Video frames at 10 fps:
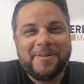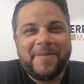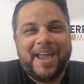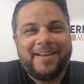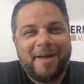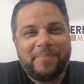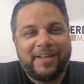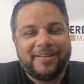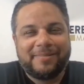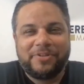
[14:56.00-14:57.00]
And not
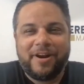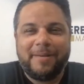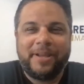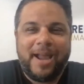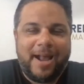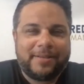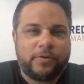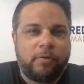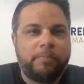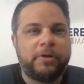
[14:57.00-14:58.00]
because I'm trying to be an
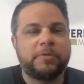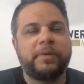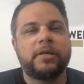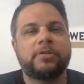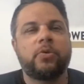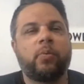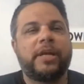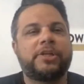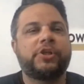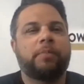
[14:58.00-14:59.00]
asshole, but it was because the way
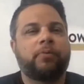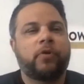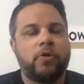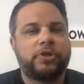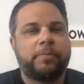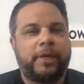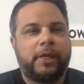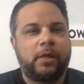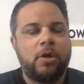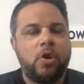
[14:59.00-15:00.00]
she approached
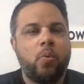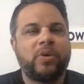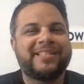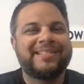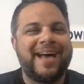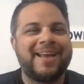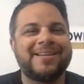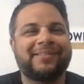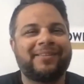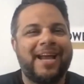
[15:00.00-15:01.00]
me was not in
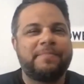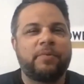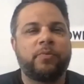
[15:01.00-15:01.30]
alignment